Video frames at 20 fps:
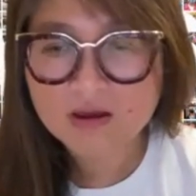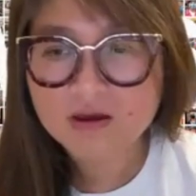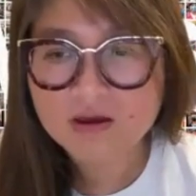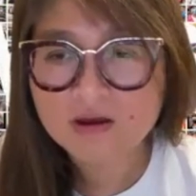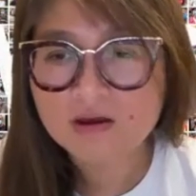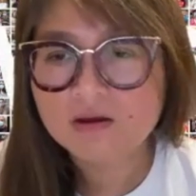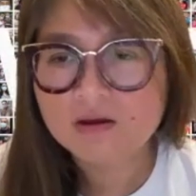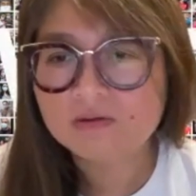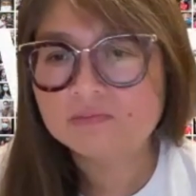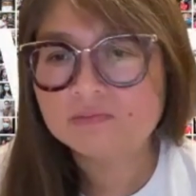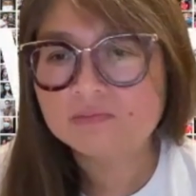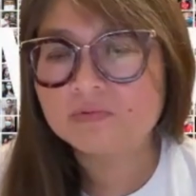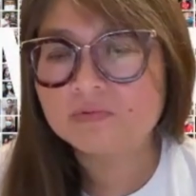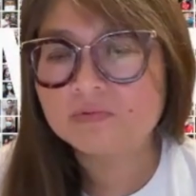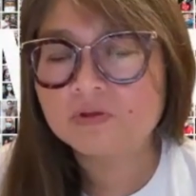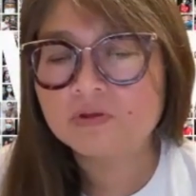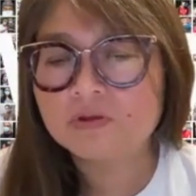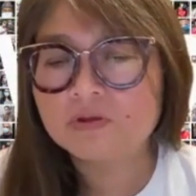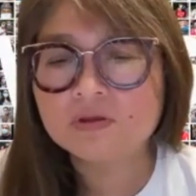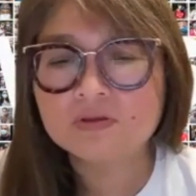
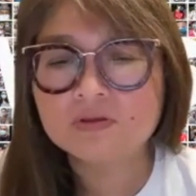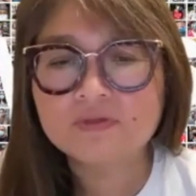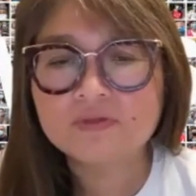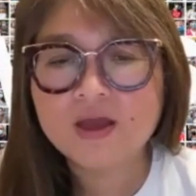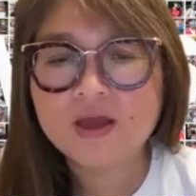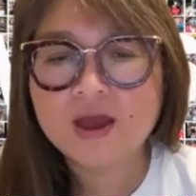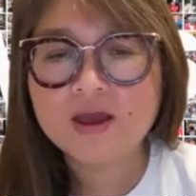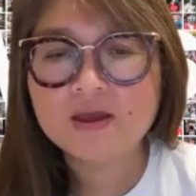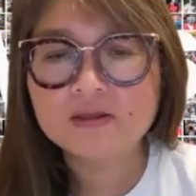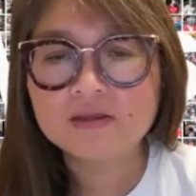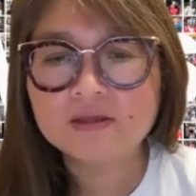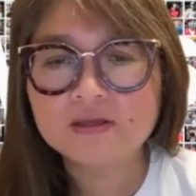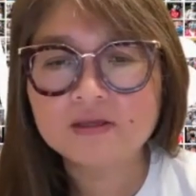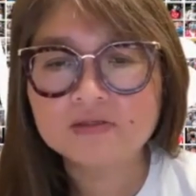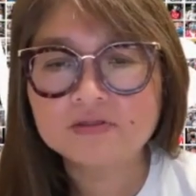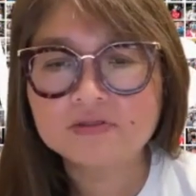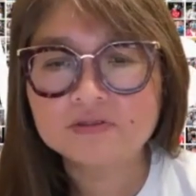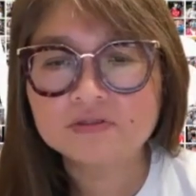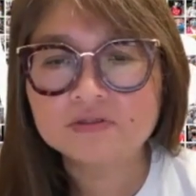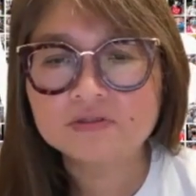That
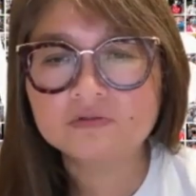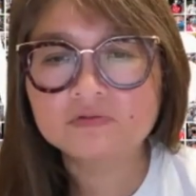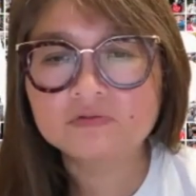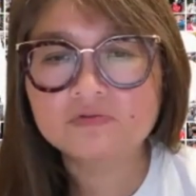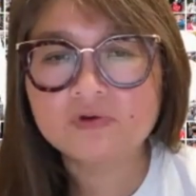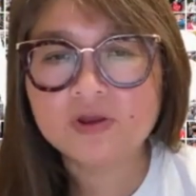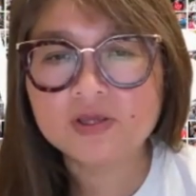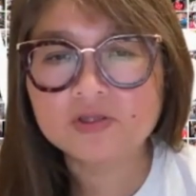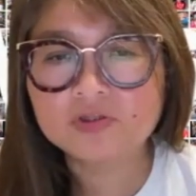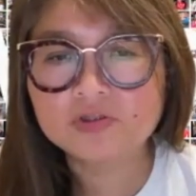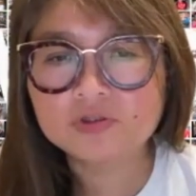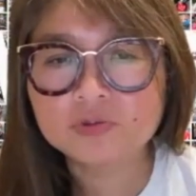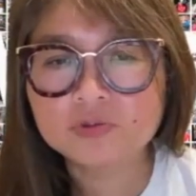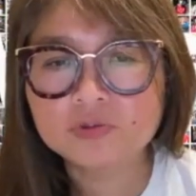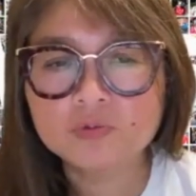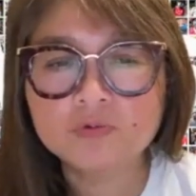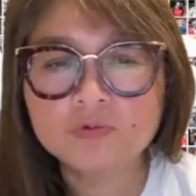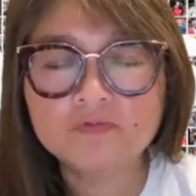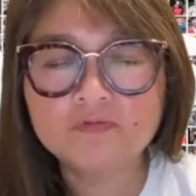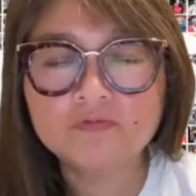is a great
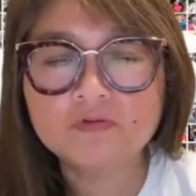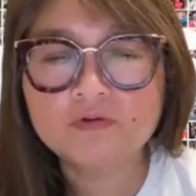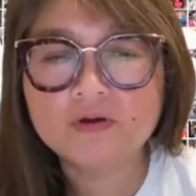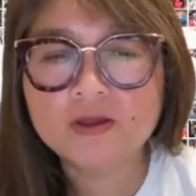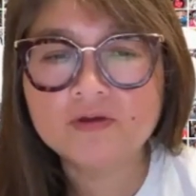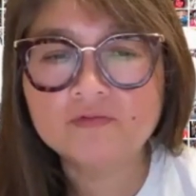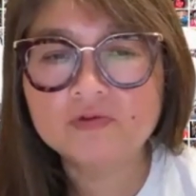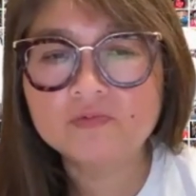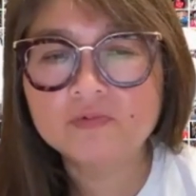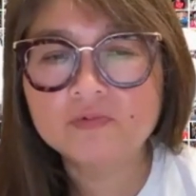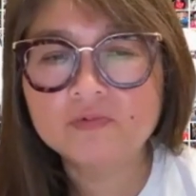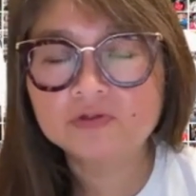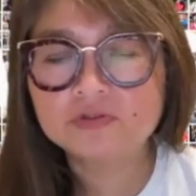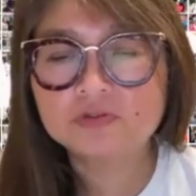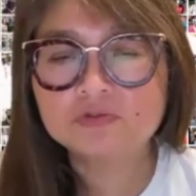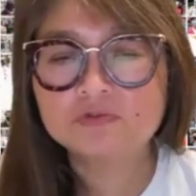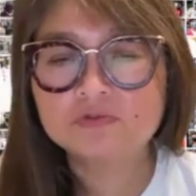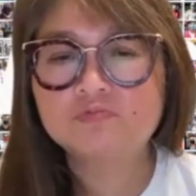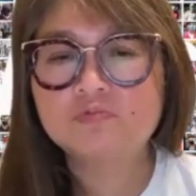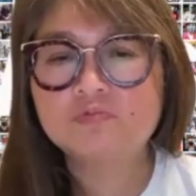tool for everyone
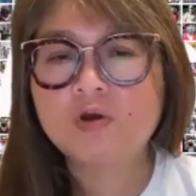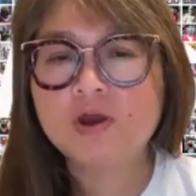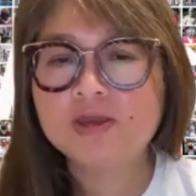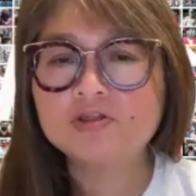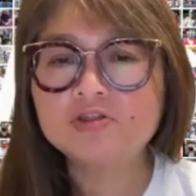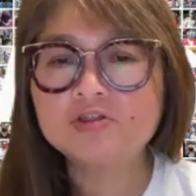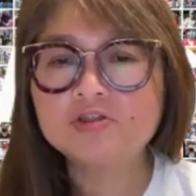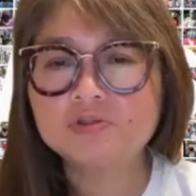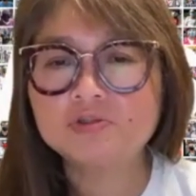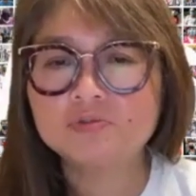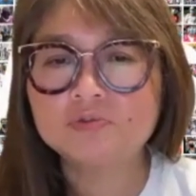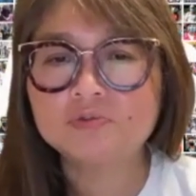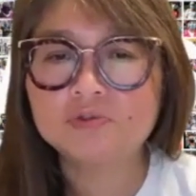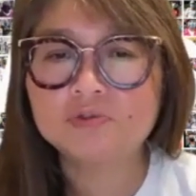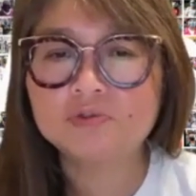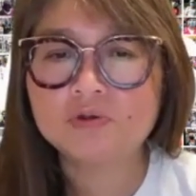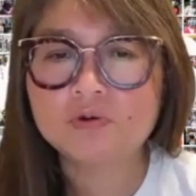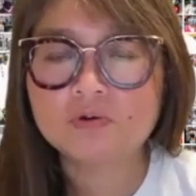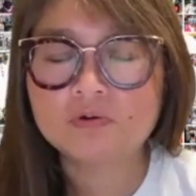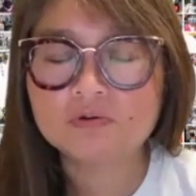to write to
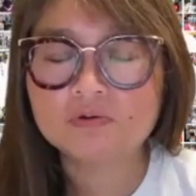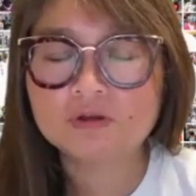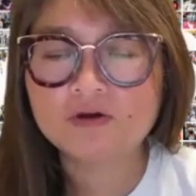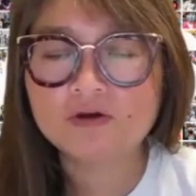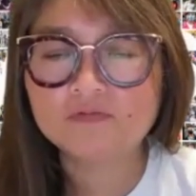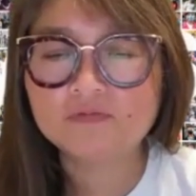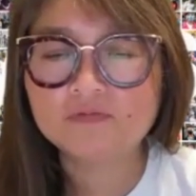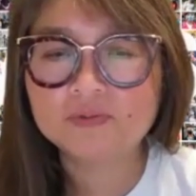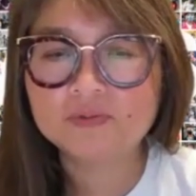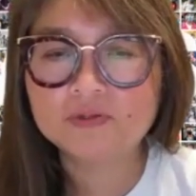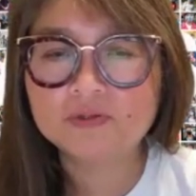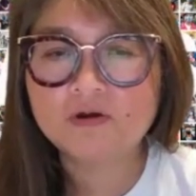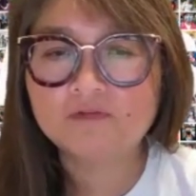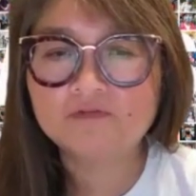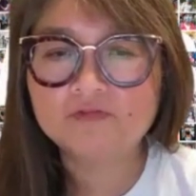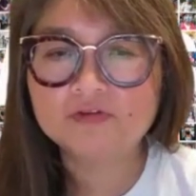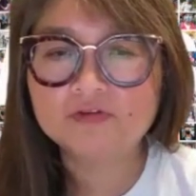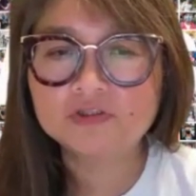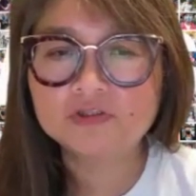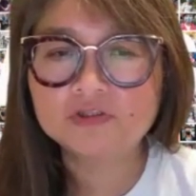your government
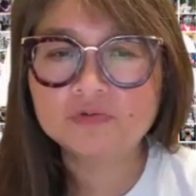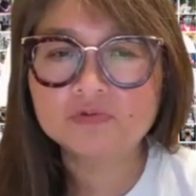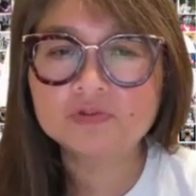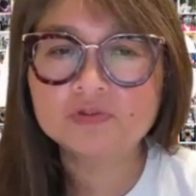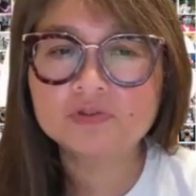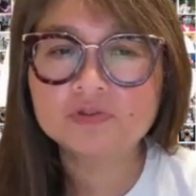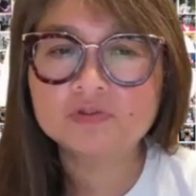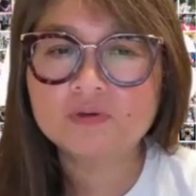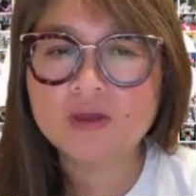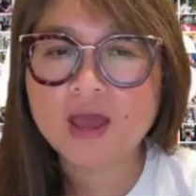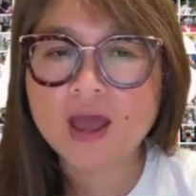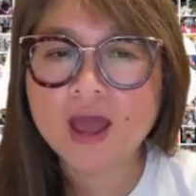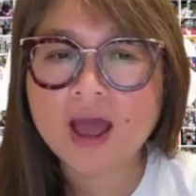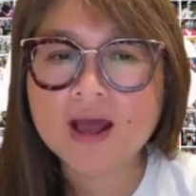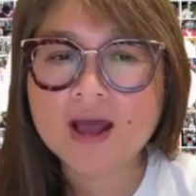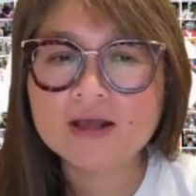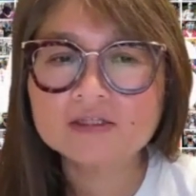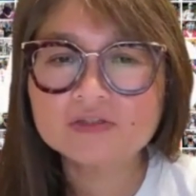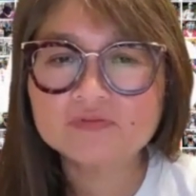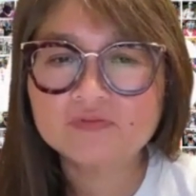officials to
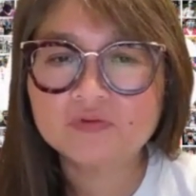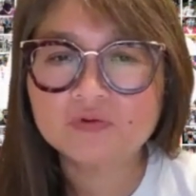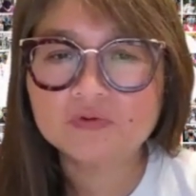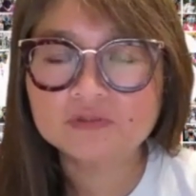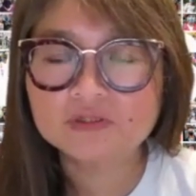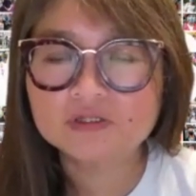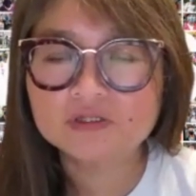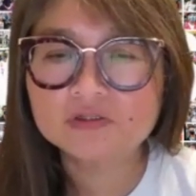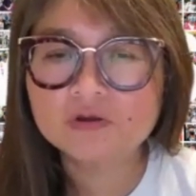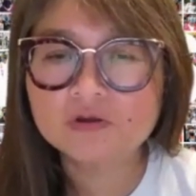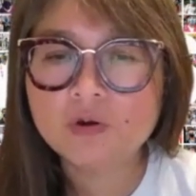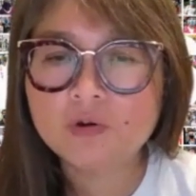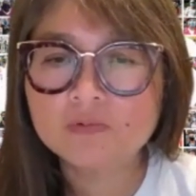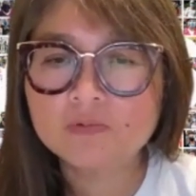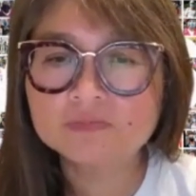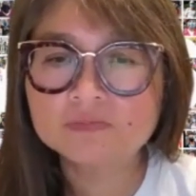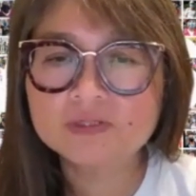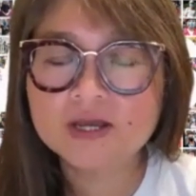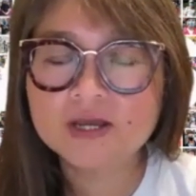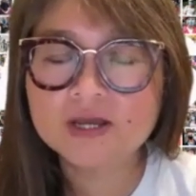ask for this
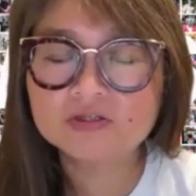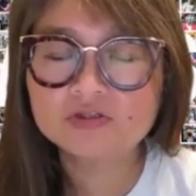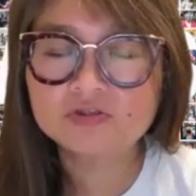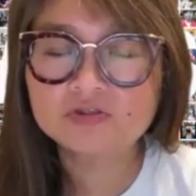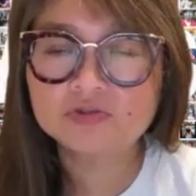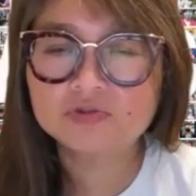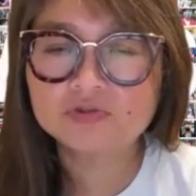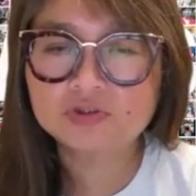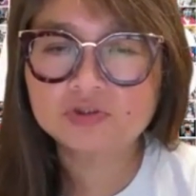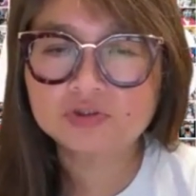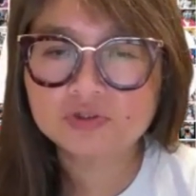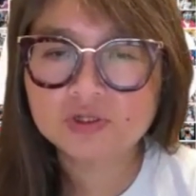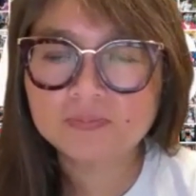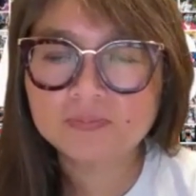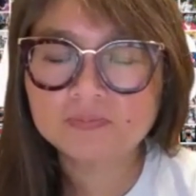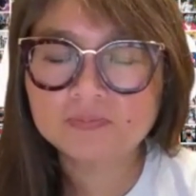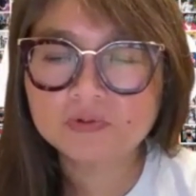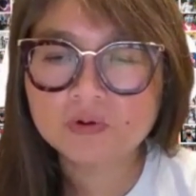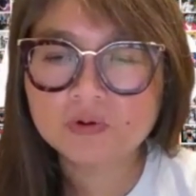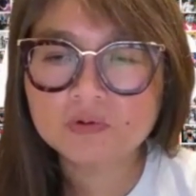home test to
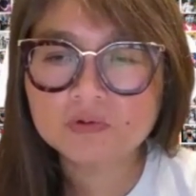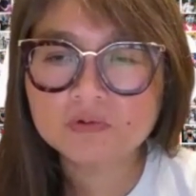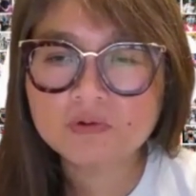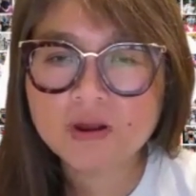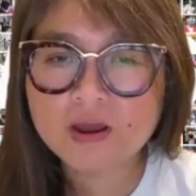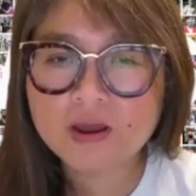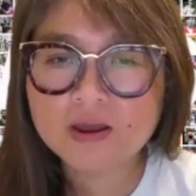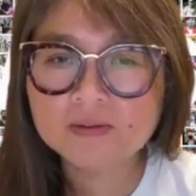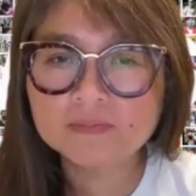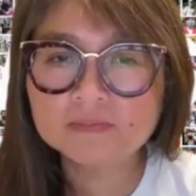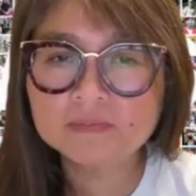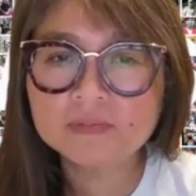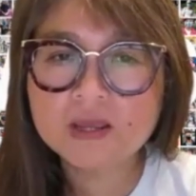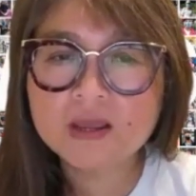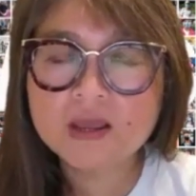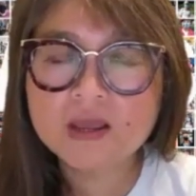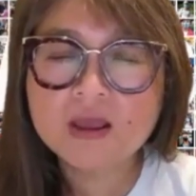treat program.